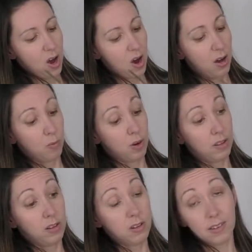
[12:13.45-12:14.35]
on
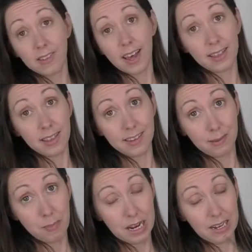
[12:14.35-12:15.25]
what looks at this
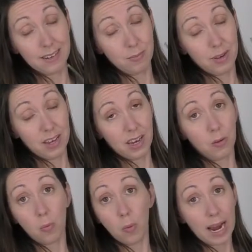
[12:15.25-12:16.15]
minute to be
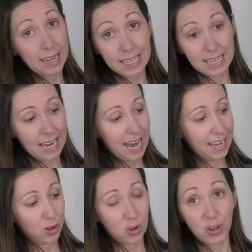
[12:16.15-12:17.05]
a wacky
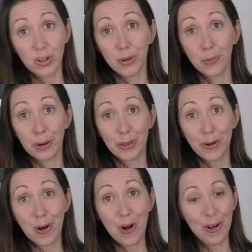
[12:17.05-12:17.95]
angle where
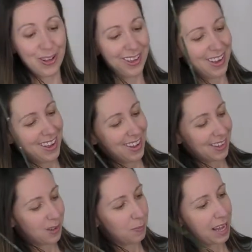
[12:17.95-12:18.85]
they're all
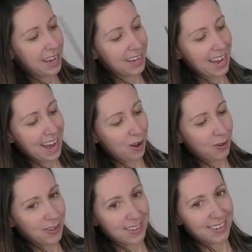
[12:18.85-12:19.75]
splaying
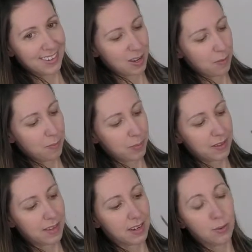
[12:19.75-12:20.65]
out, but
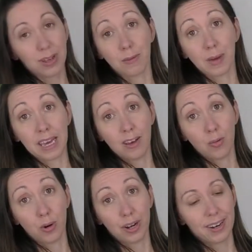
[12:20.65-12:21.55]
stick with me.
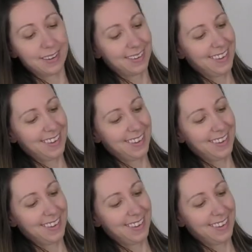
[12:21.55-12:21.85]
We're going to